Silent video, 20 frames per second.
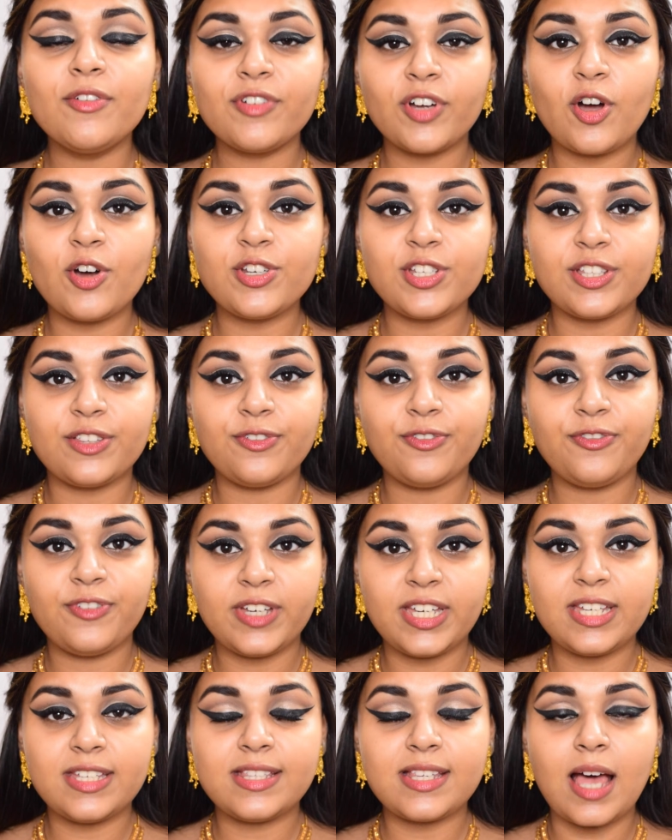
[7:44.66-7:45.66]
on to the
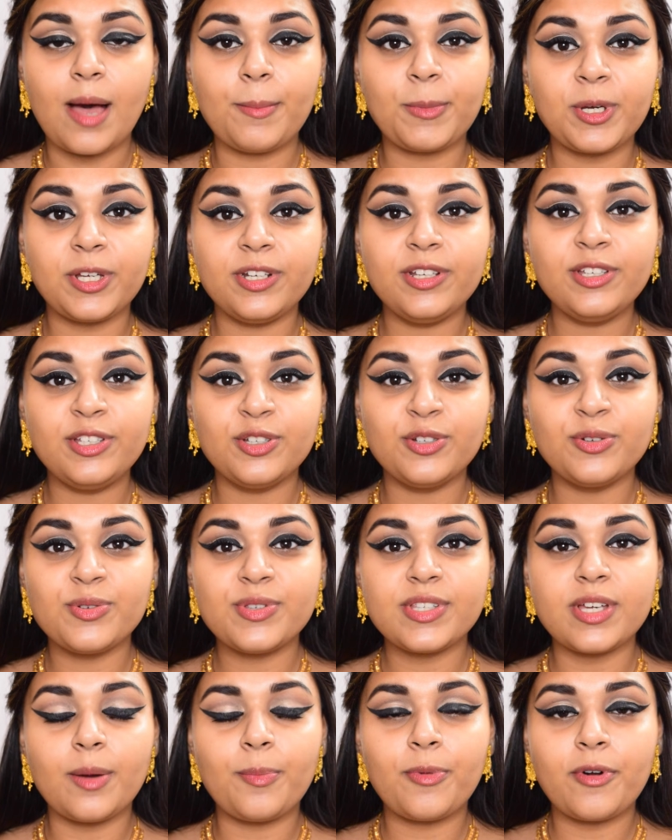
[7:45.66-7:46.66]
face, I'm going to
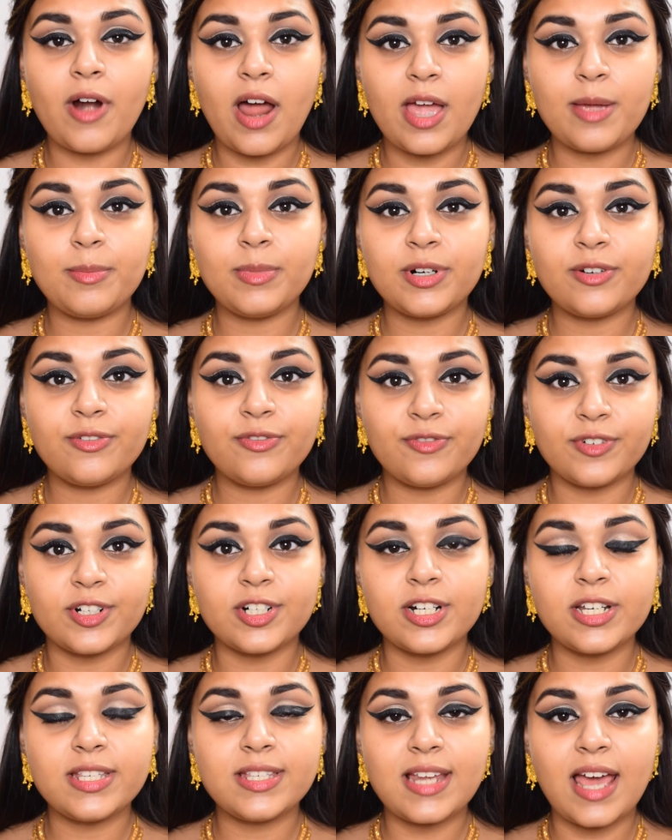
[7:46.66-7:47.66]
use a primer
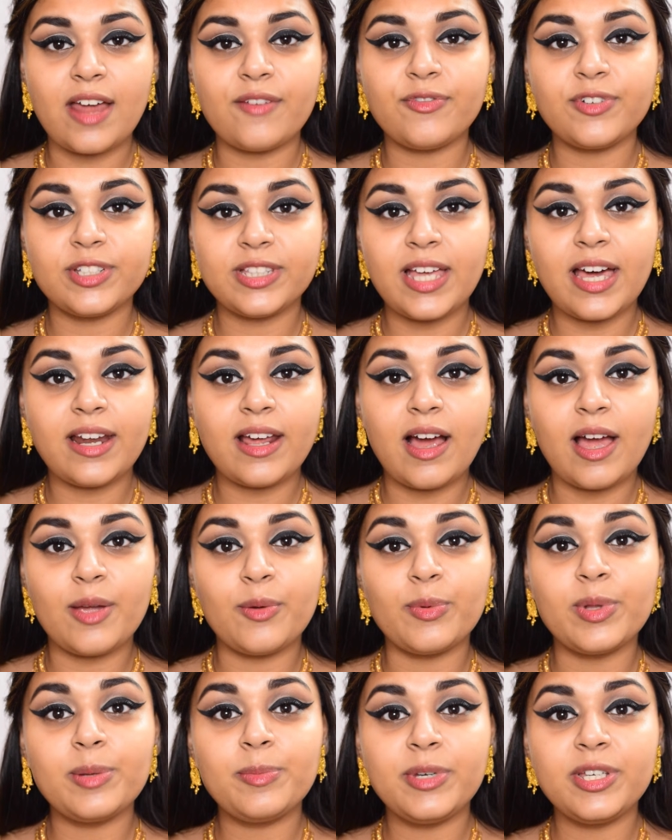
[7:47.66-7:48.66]
first, and for that I
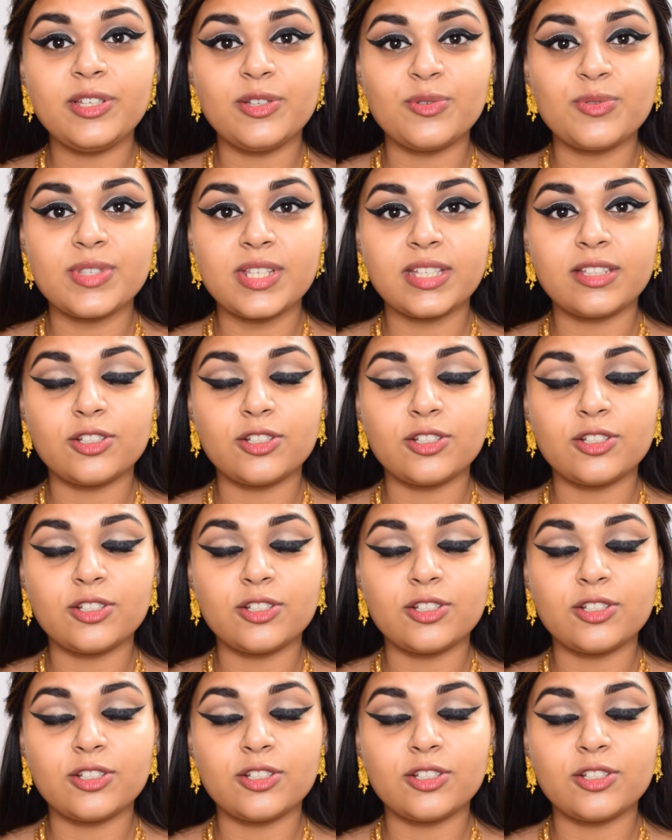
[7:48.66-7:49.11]
will be using the